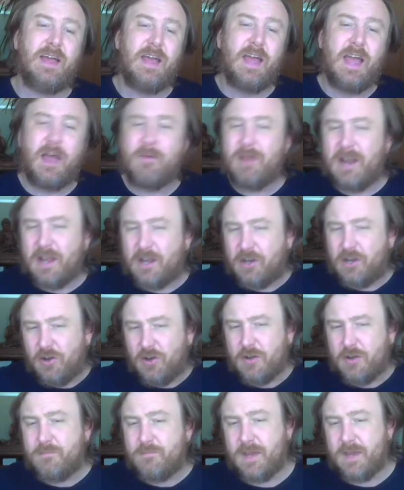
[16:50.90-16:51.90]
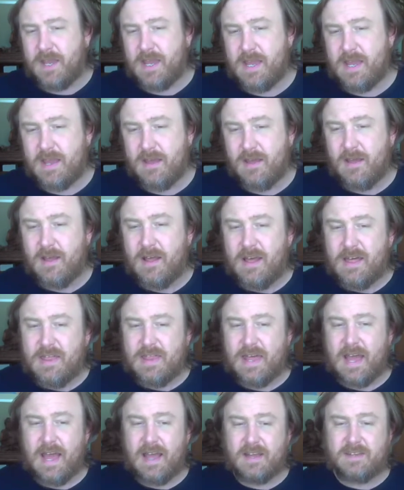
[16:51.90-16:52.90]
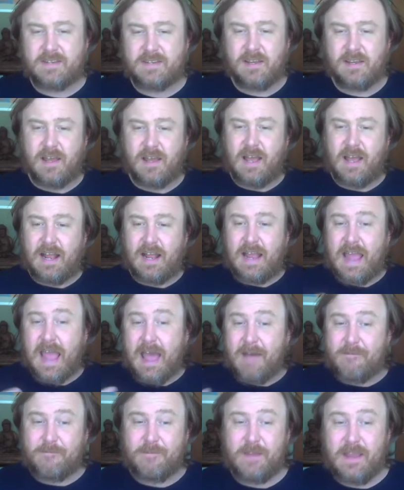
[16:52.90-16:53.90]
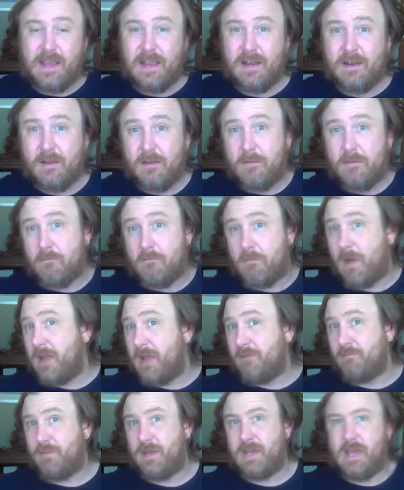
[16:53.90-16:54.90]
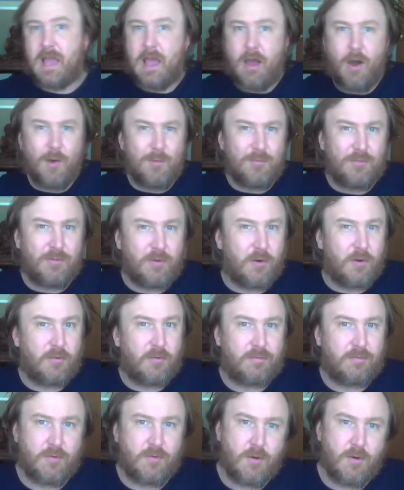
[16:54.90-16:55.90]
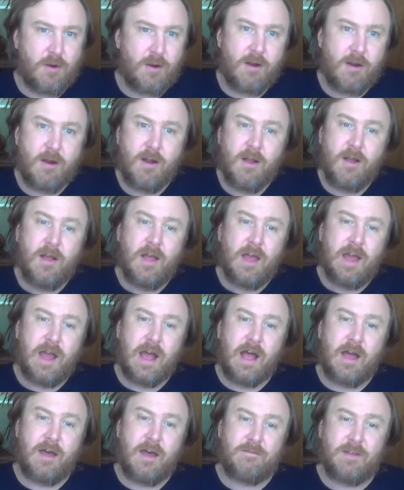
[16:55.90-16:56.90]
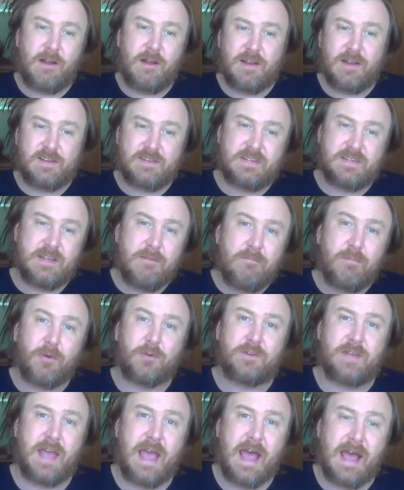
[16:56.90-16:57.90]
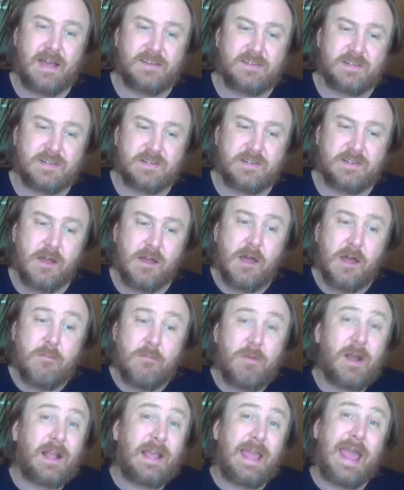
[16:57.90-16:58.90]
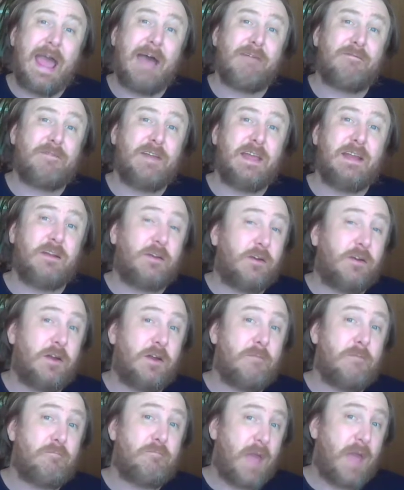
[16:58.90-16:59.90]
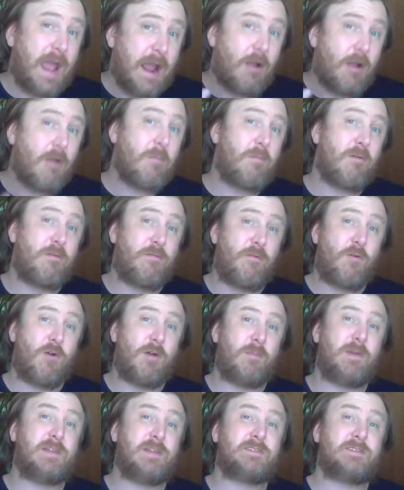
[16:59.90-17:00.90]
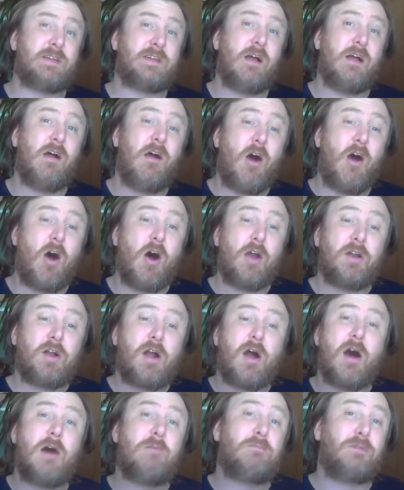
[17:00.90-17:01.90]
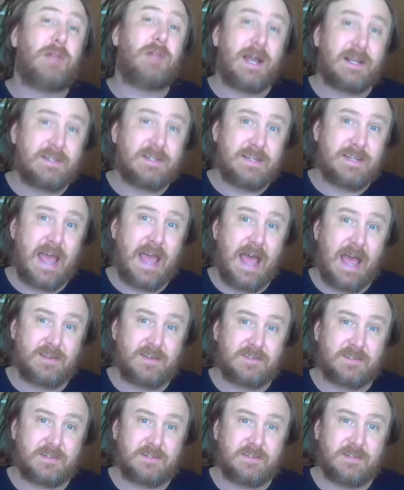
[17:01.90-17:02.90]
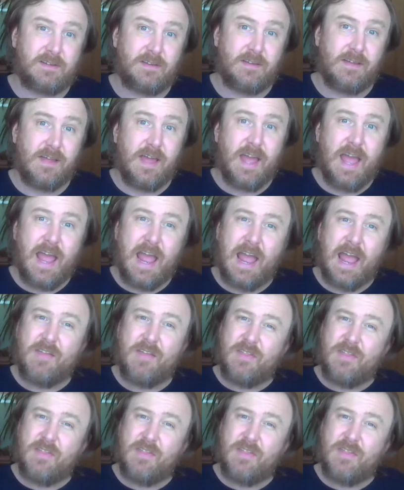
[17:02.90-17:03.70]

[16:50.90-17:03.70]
I mean, it could be that caffeine might be helpful for very simple tasks, but caffeine could impair performance on complex tasks. And